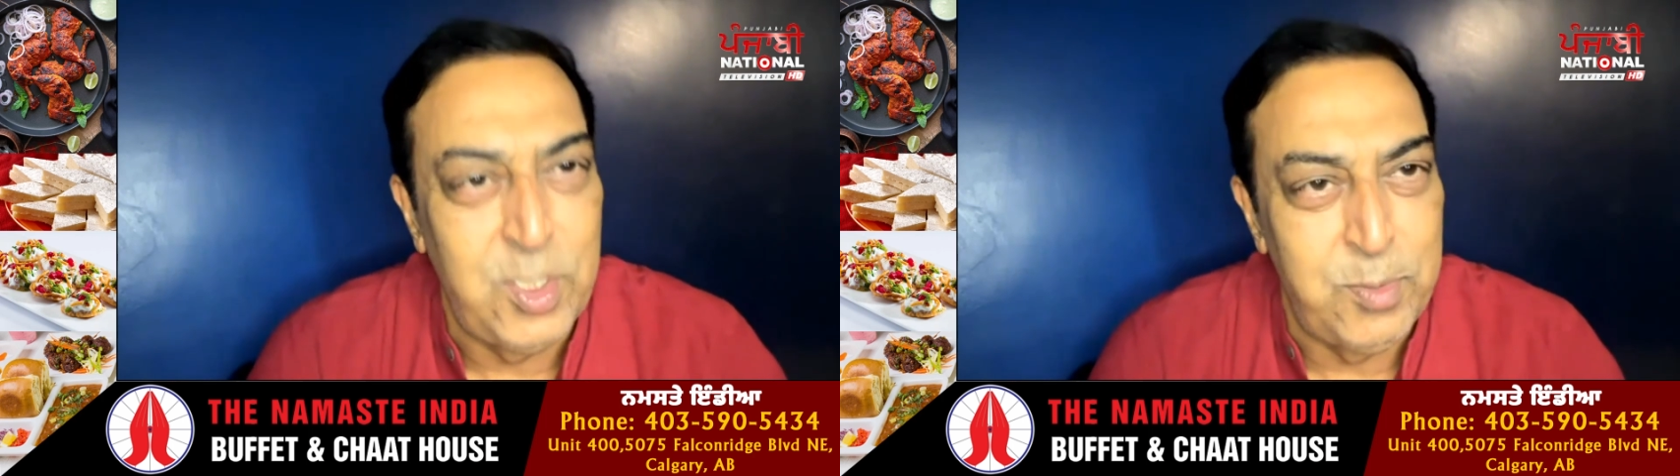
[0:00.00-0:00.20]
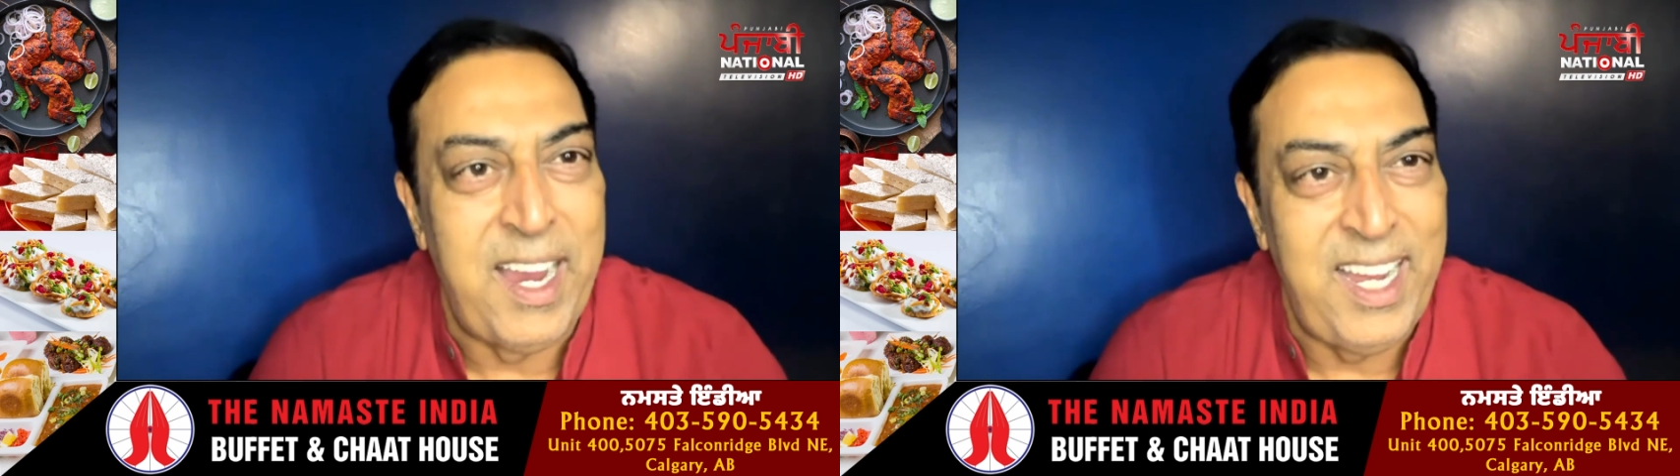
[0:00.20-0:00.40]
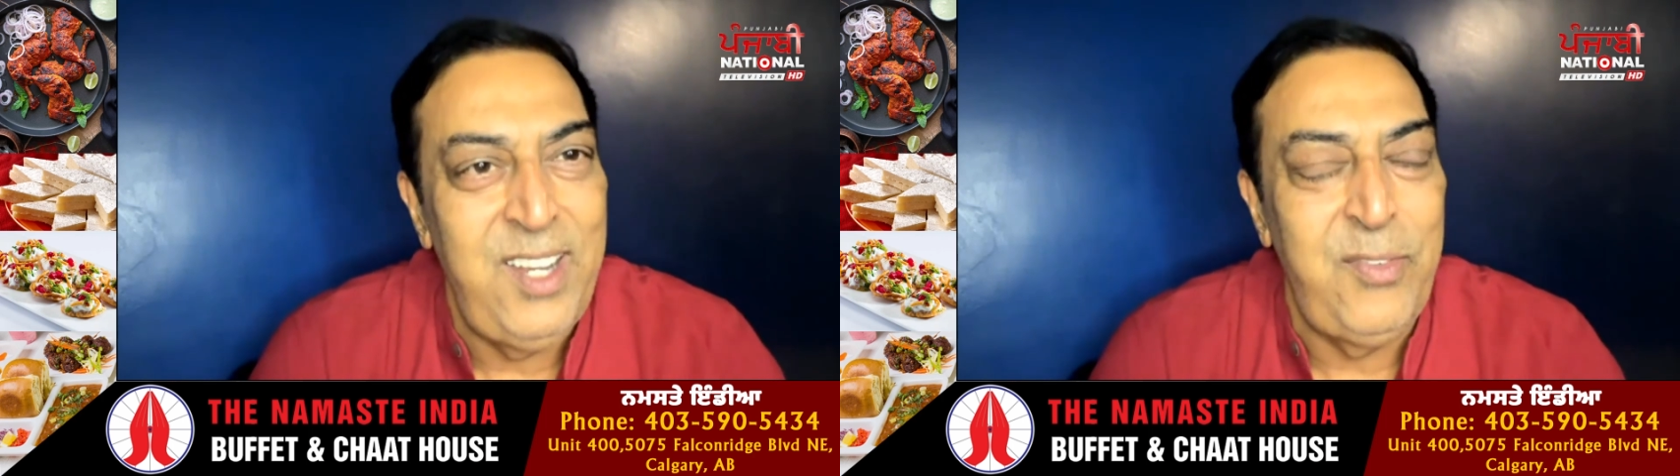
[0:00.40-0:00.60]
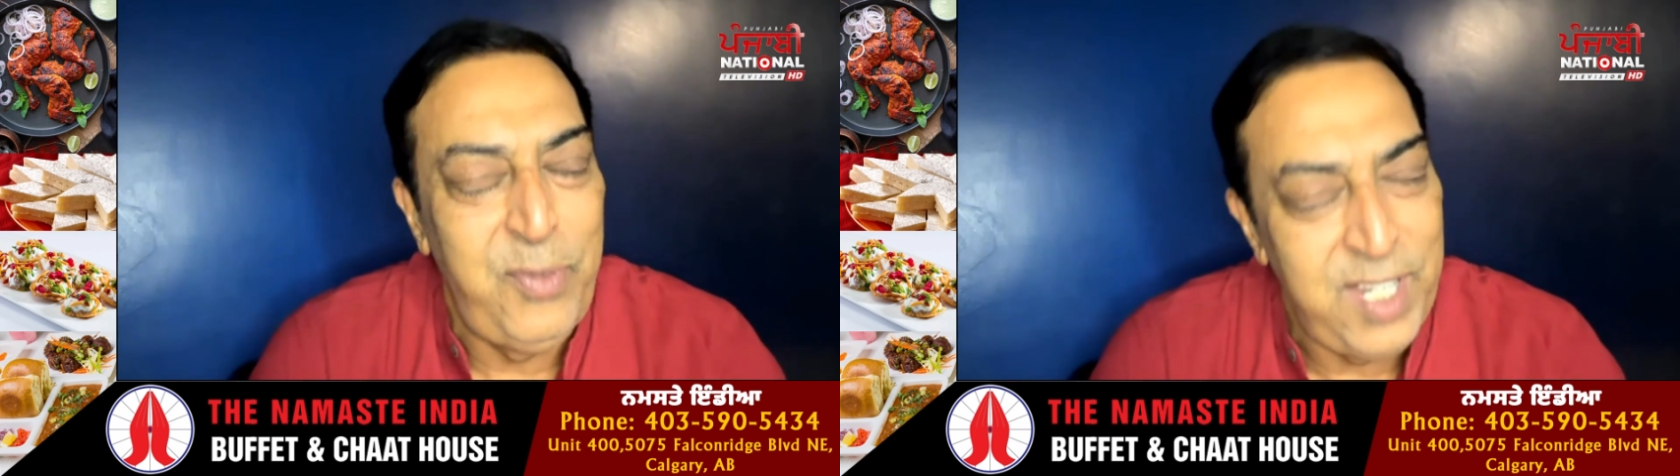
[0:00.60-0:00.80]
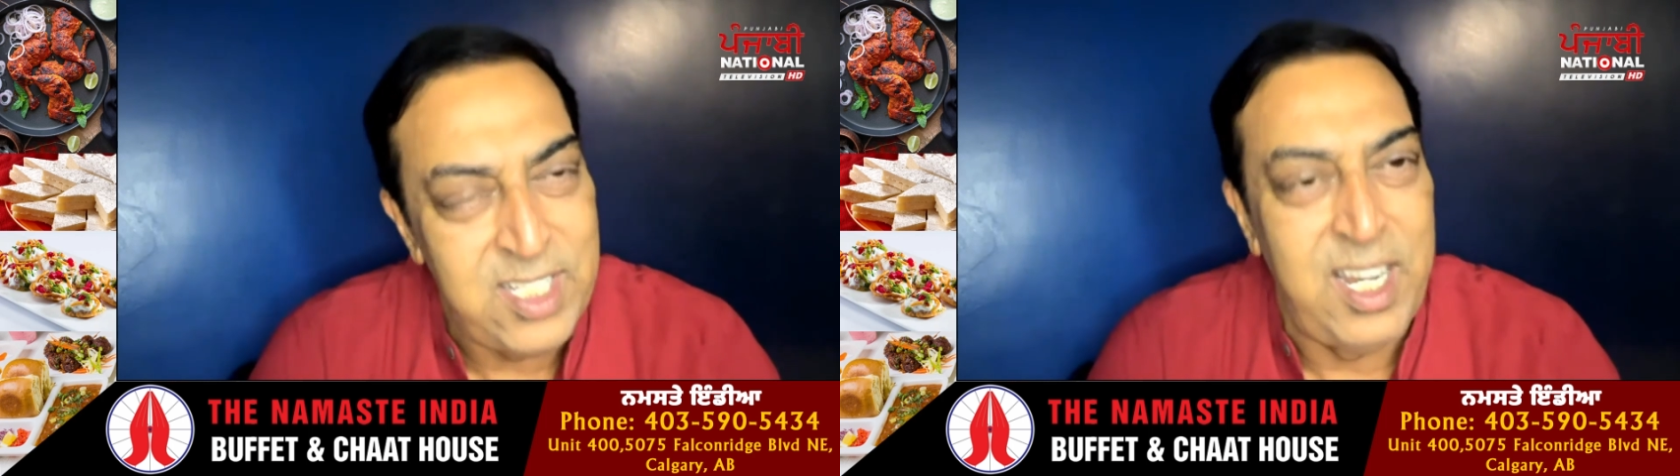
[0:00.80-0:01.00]
smile
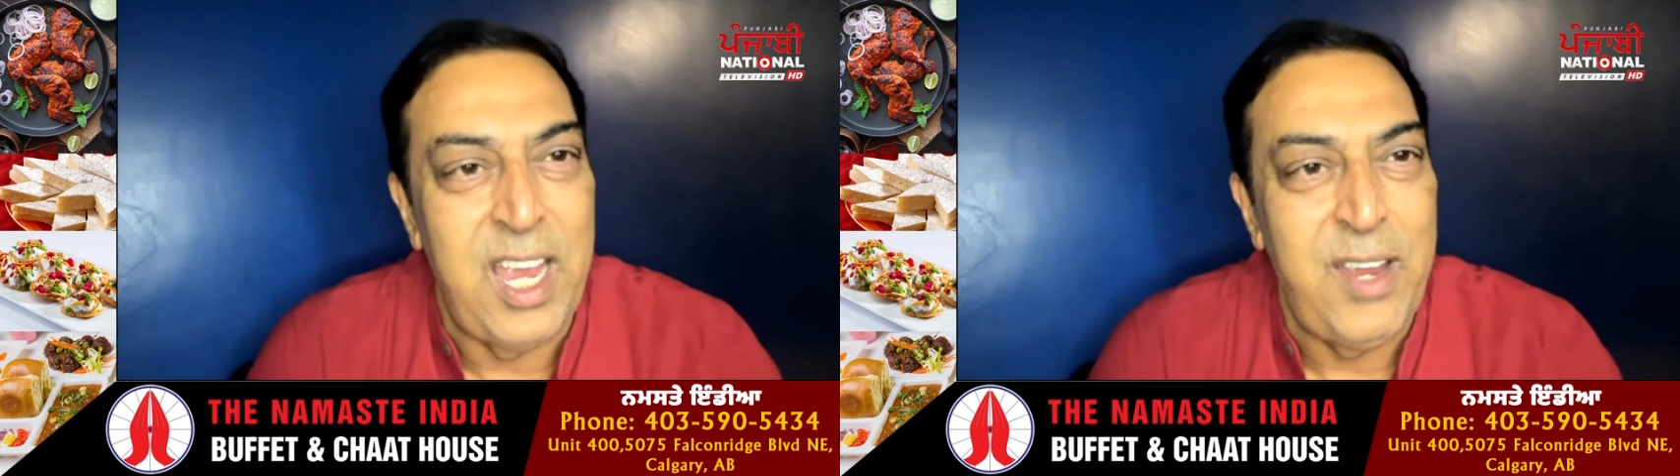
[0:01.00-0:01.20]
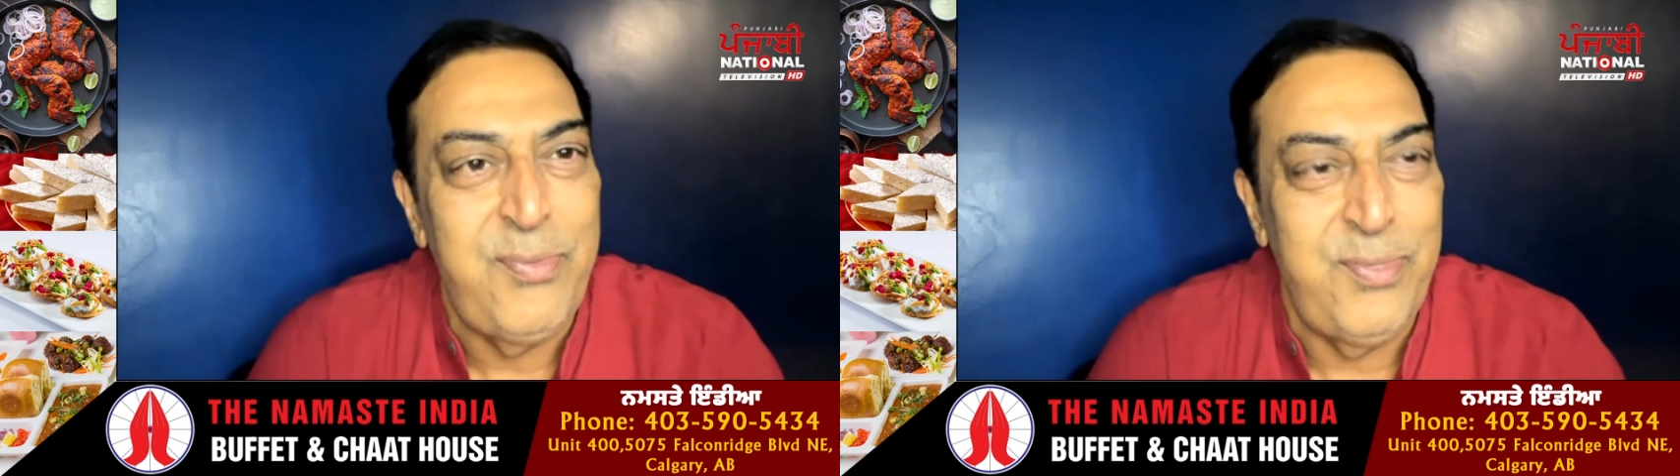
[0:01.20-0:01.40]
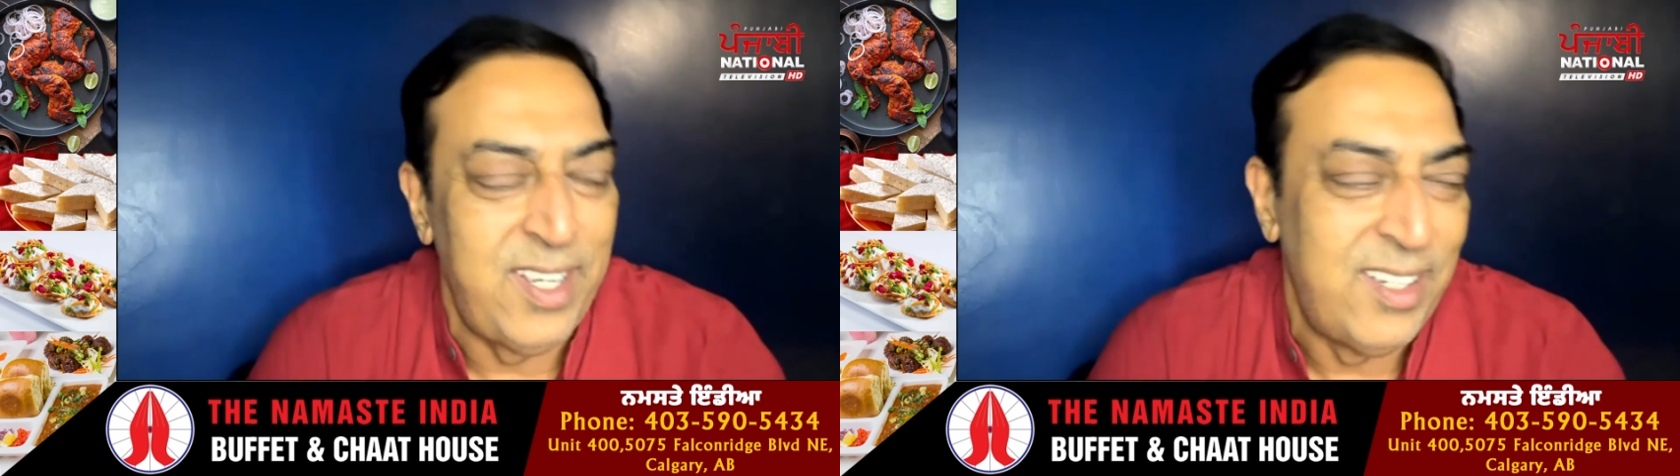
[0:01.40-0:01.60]
face life